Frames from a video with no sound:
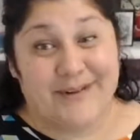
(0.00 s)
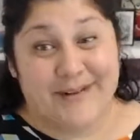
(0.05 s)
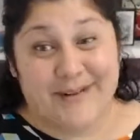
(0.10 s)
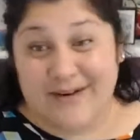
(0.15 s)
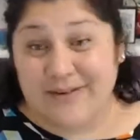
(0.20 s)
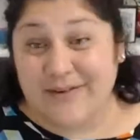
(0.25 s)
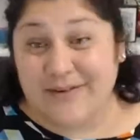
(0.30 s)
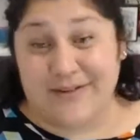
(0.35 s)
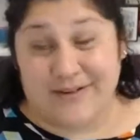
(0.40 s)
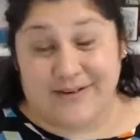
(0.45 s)

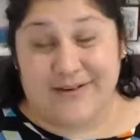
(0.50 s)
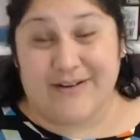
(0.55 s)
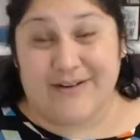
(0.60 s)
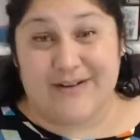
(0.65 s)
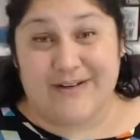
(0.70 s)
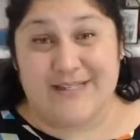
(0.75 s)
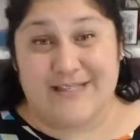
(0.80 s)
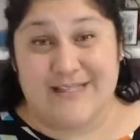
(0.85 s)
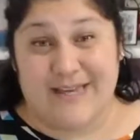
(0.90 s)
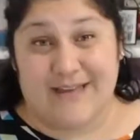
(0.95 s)
Or they're going
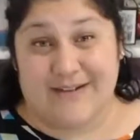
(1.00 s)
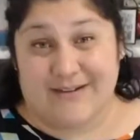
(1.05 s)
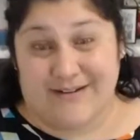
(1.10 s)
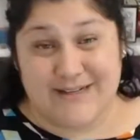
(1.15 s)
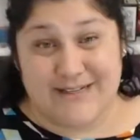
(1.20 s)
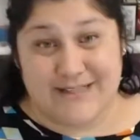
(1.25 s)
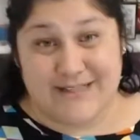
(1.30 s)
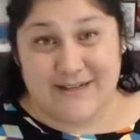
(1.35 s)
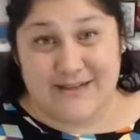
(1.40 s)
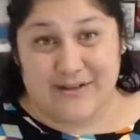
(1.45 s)
to see. They're
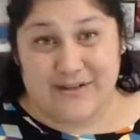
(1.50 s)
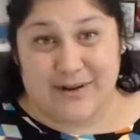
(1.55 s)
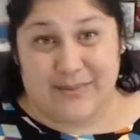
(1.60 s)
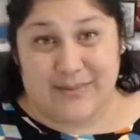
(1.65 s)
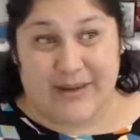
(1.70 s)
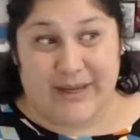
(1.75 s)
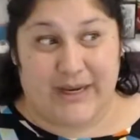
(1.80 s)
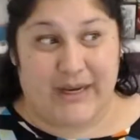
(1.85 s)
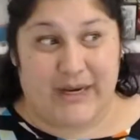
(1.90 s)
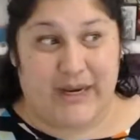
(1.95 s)
going to see the long
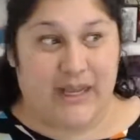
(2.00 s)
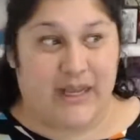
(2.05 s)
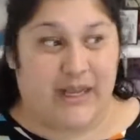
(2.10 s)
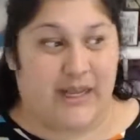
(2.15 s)
pin.